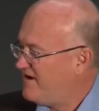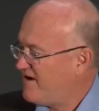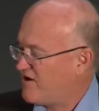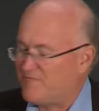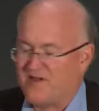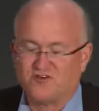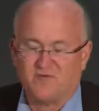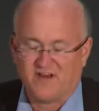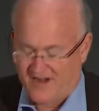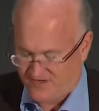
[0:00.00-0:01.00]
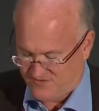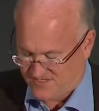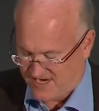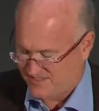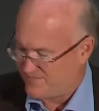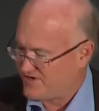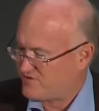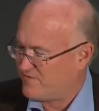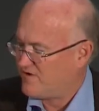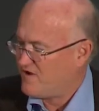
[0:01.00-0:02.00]
heart measurement and exercise
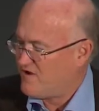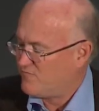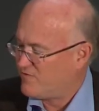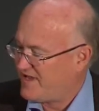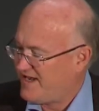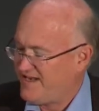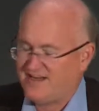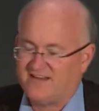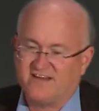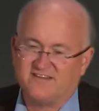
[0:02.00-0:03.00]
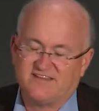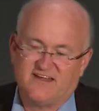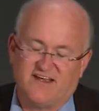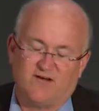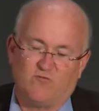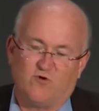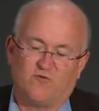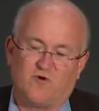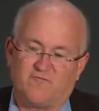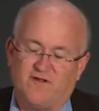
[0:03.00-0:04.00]
measurement, we're beginning to see a
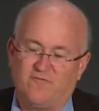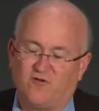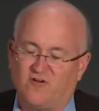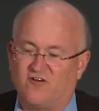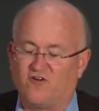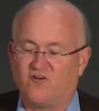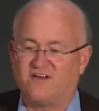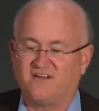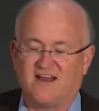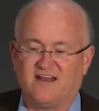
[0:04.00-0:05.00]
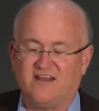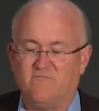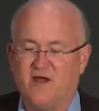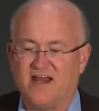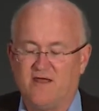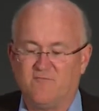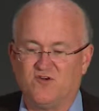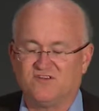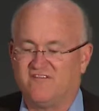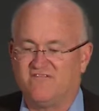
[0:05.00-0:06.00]
world where people are learning to kind of live by
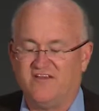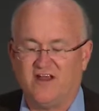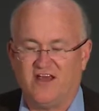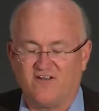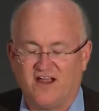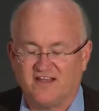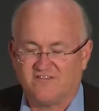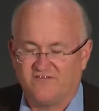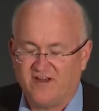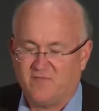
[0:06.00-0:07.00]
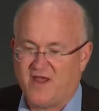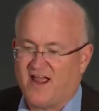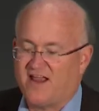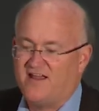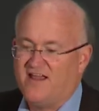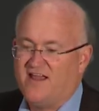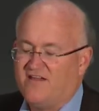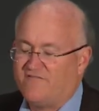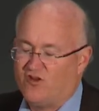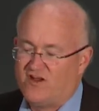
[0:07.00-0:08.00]
numbers and feed, other kinds of feedback.
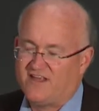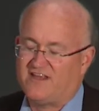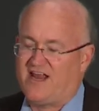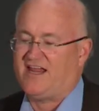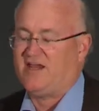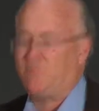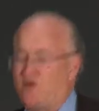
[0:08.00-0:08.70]
If you look at the Nike